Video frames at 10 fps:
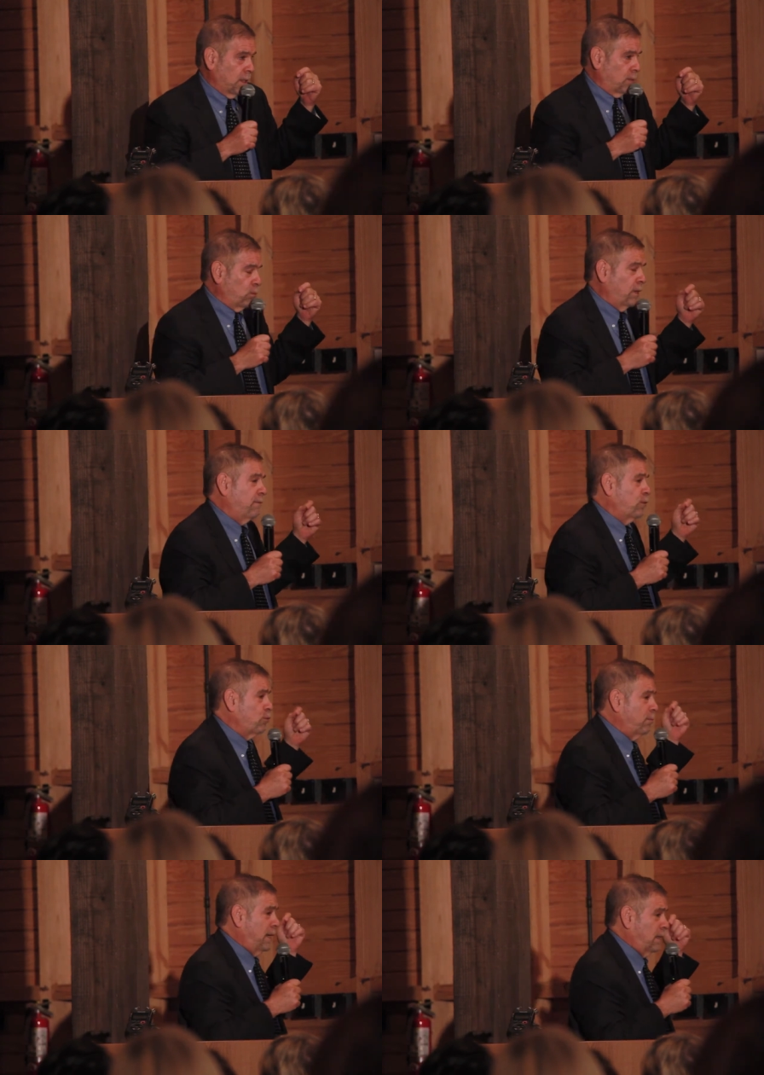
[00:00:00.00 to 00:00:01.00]
and we have a
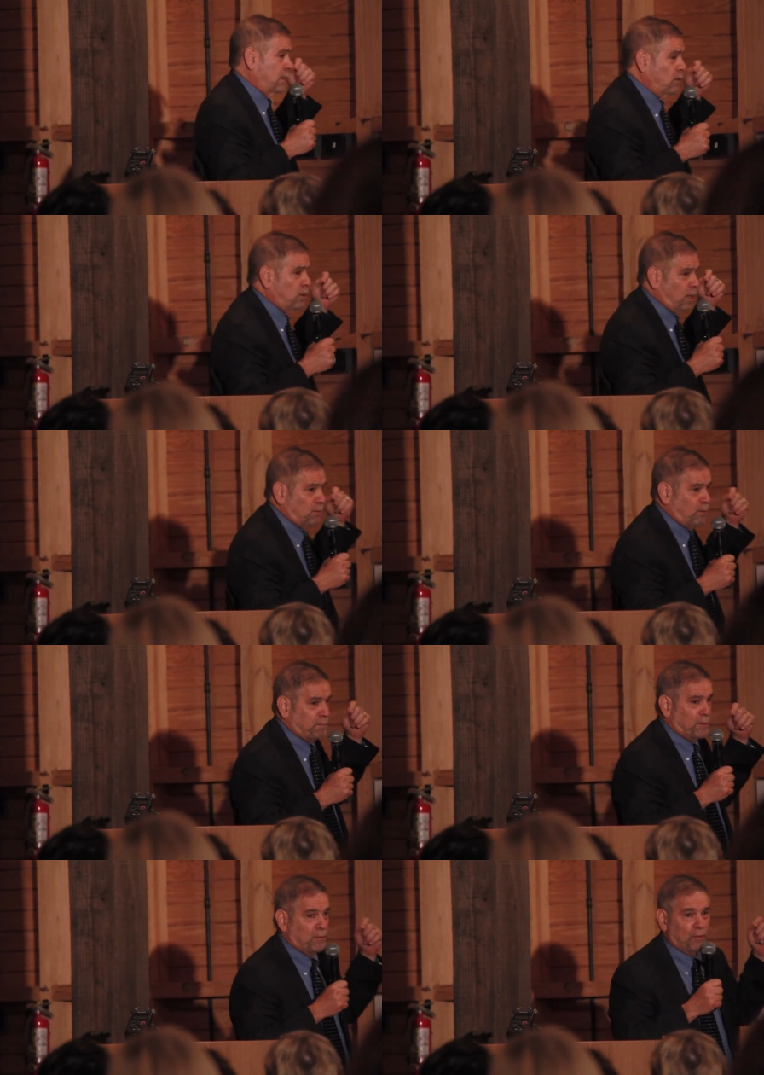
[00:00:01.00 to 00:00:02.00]
dramatic non
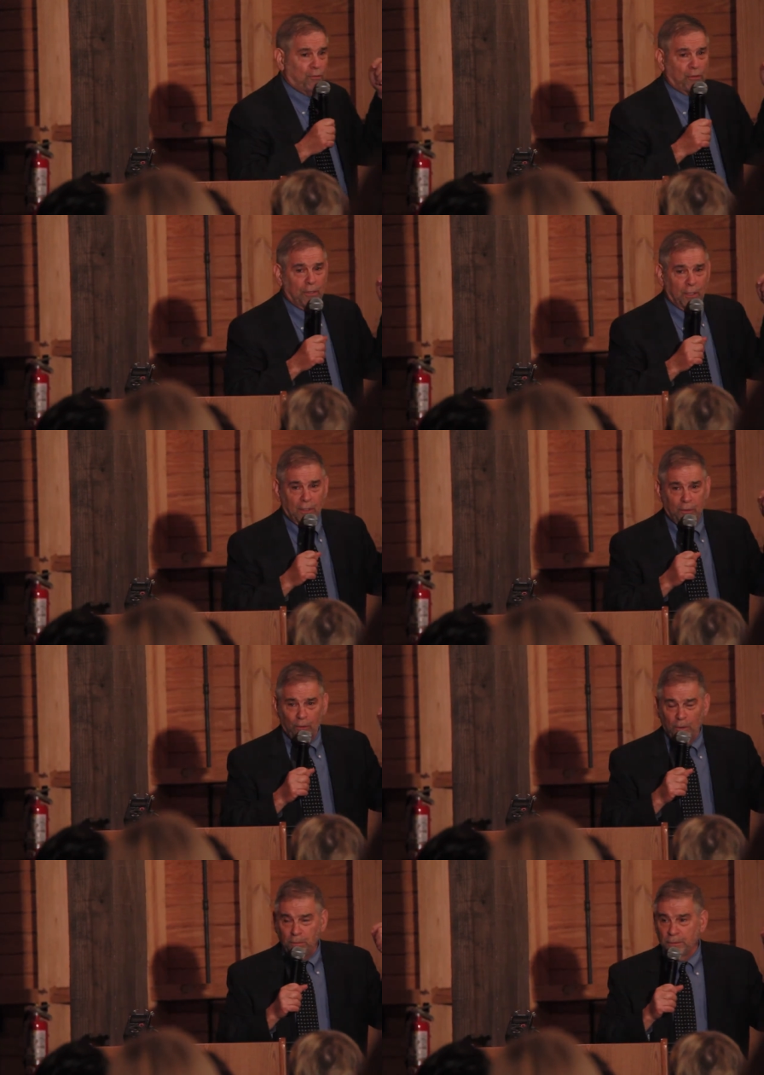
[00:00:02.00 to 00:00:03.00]
repetition in
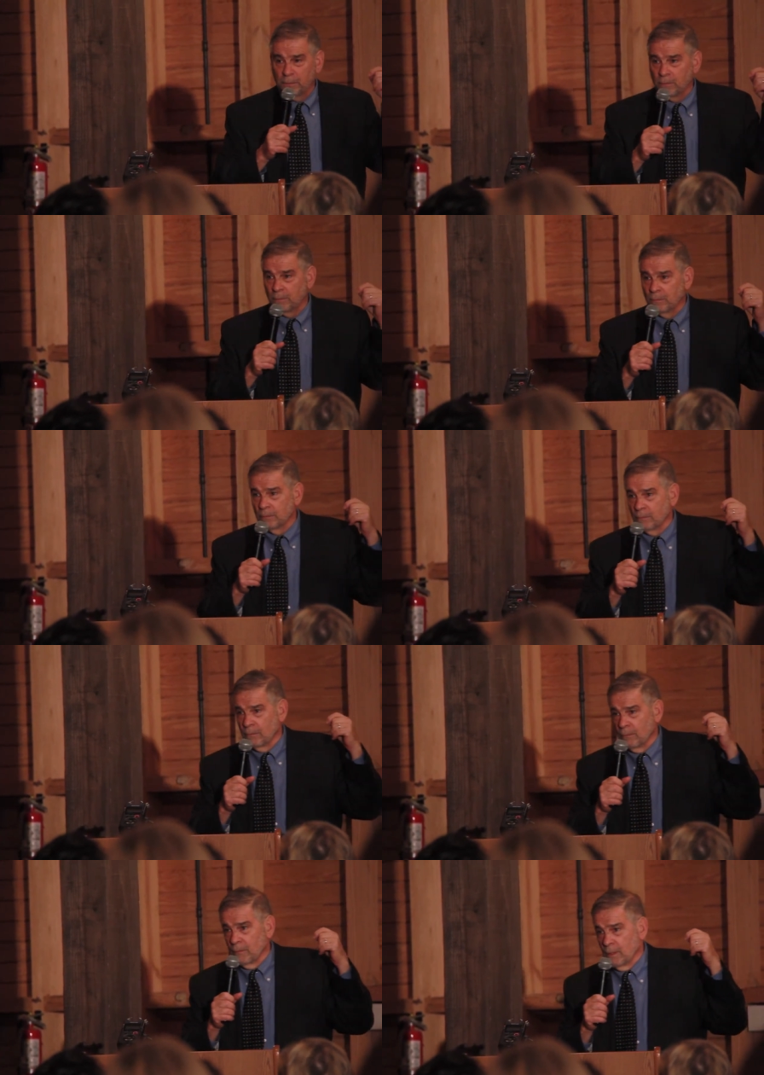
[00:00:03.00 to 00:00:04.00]
Europe,
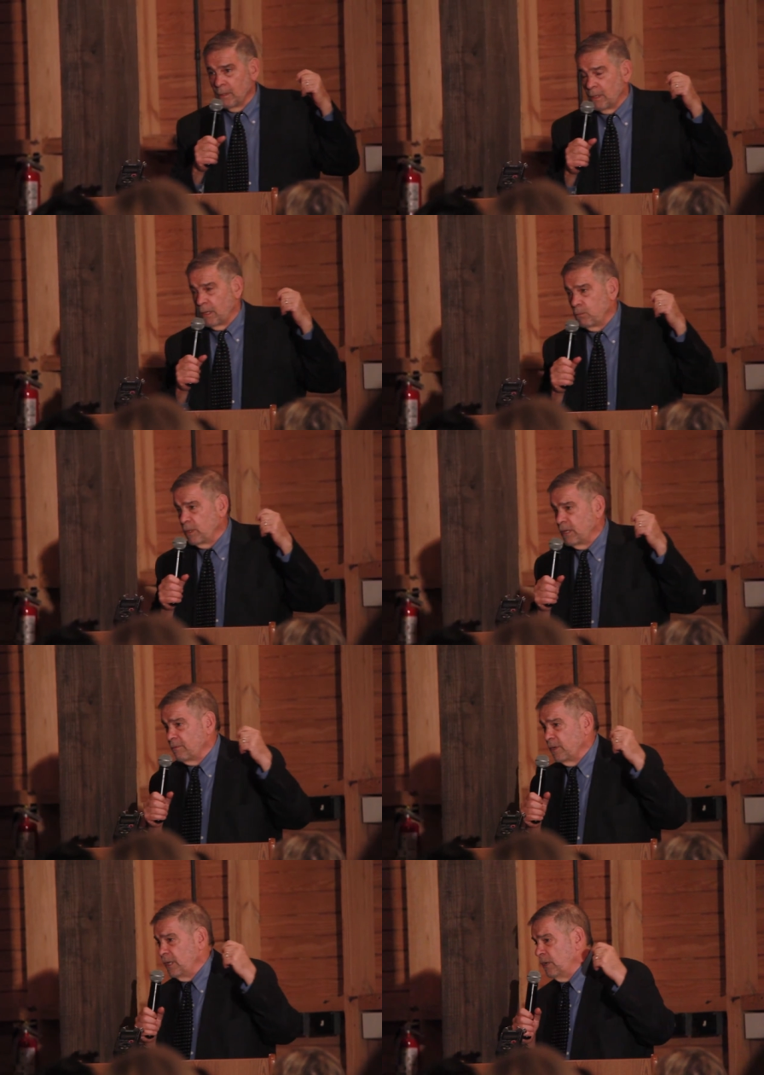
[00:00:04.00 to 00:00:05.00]
and we
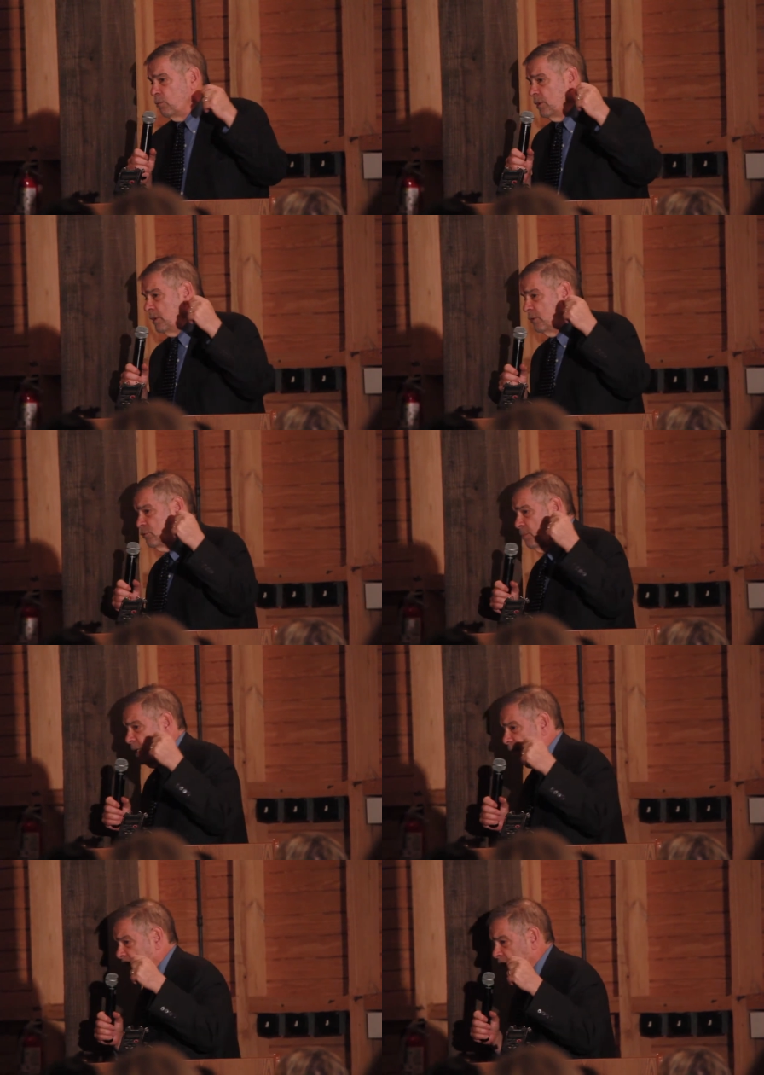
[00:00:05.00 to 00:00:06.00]
have an equally
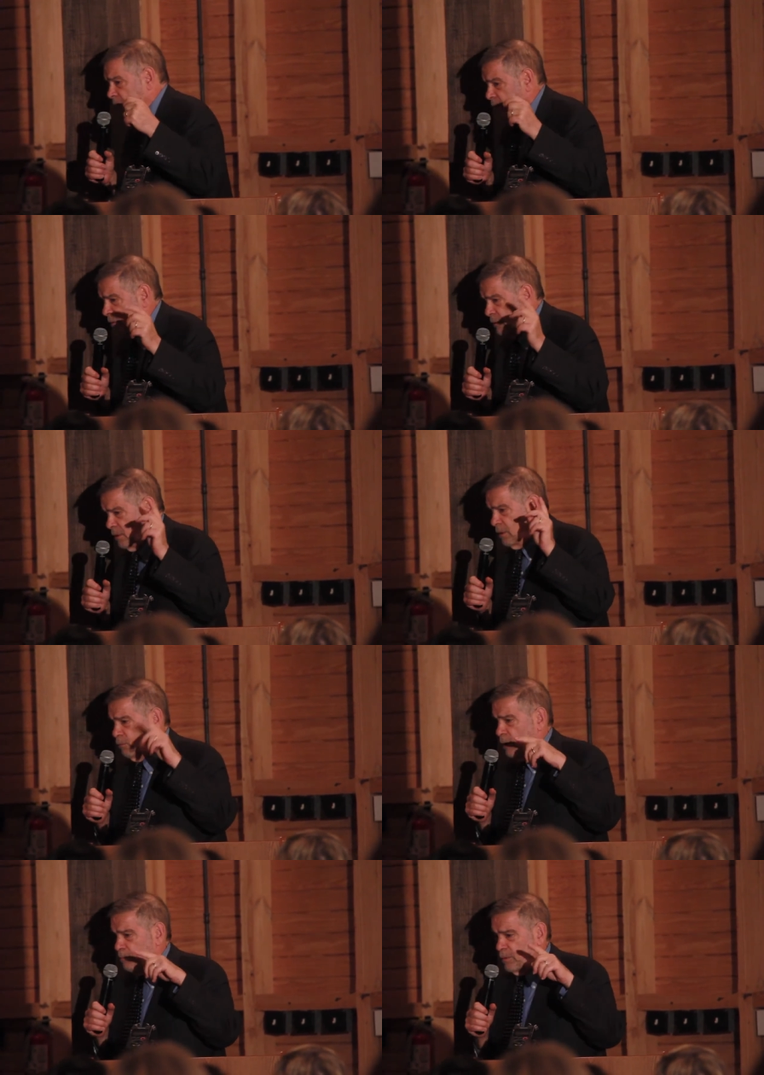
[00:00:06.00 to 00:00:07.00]
dramatic
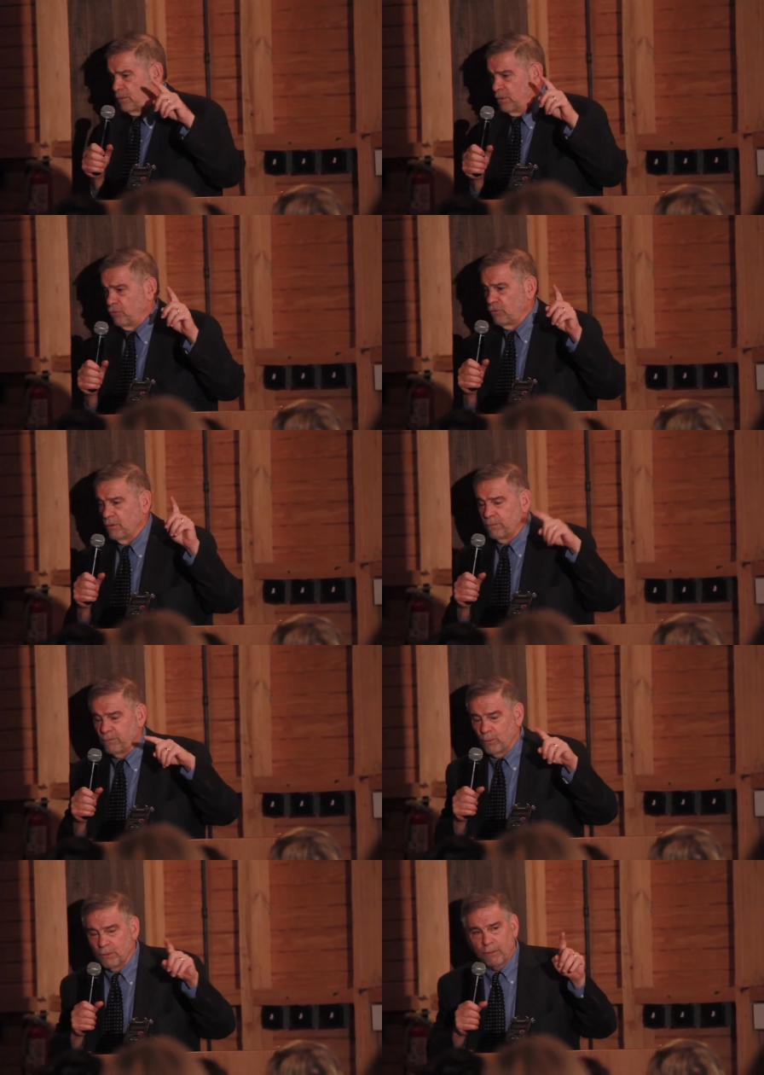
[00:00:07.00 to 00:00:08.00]
non repetition
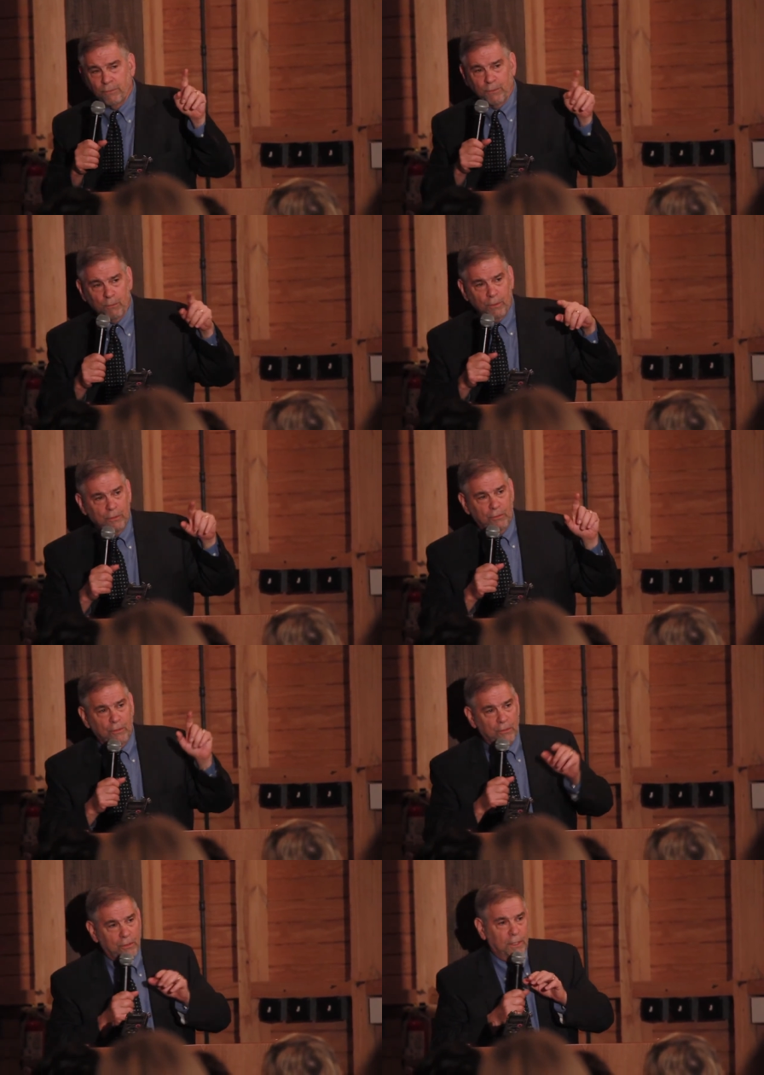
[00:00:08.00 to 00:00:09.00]
for different
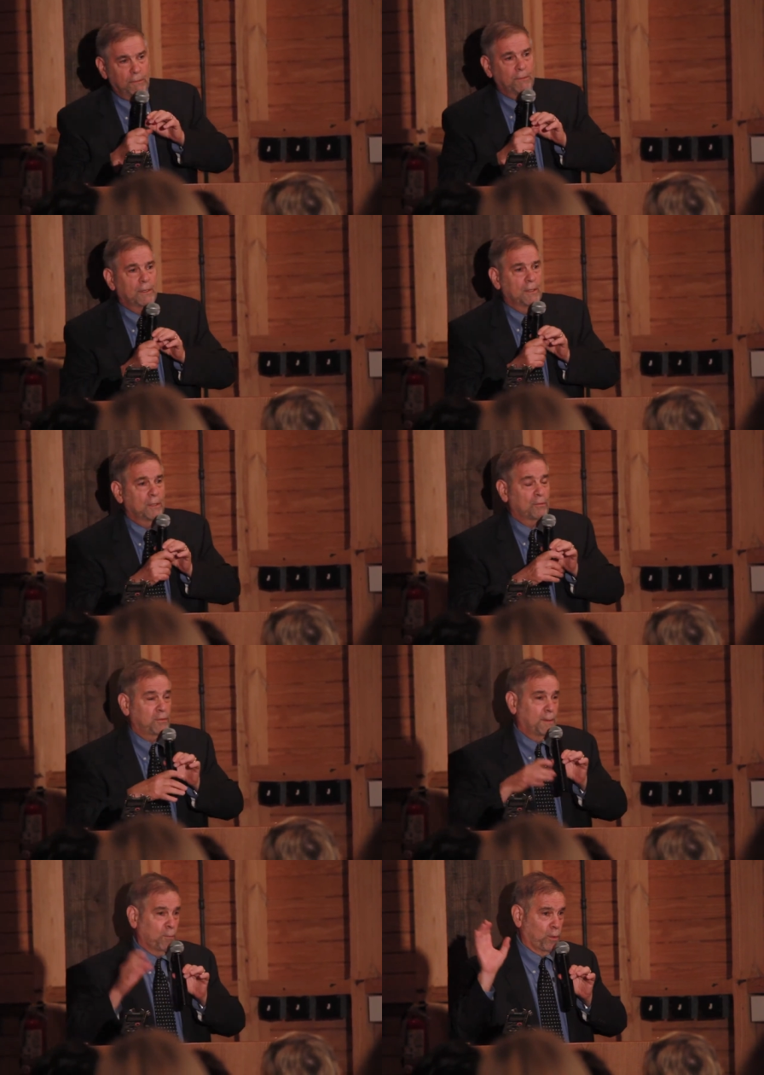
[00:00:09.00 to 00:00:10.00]
reasons, even in the
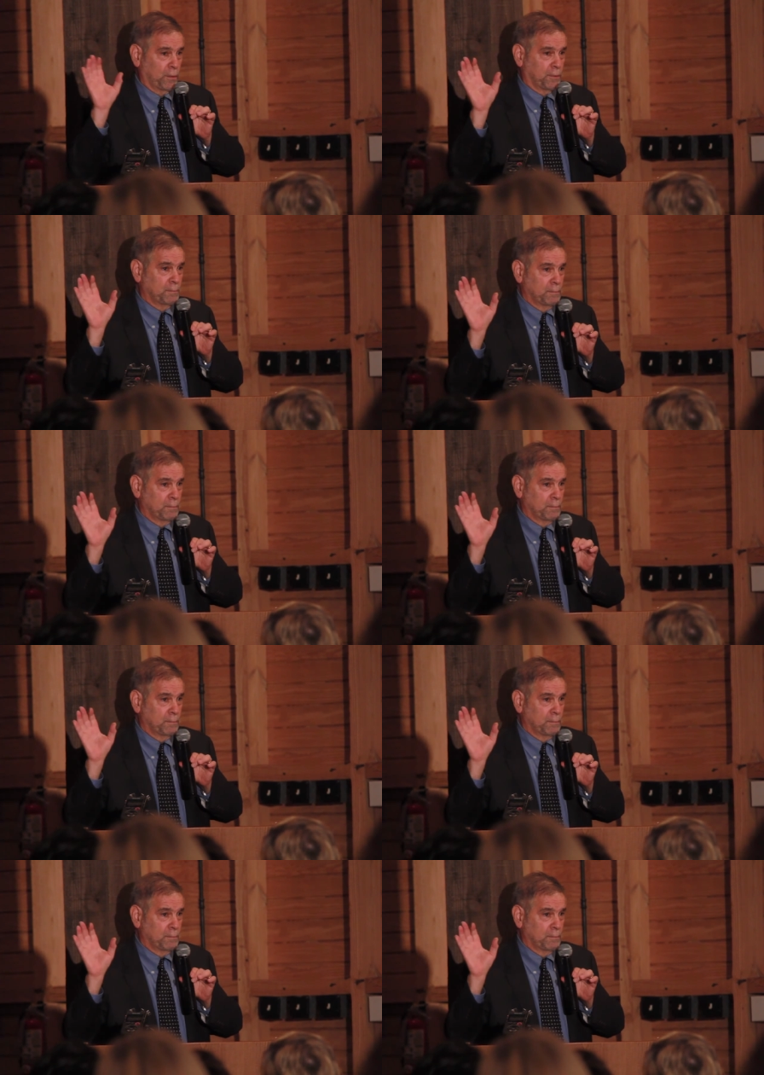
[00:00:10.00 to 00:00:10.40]
Islam world.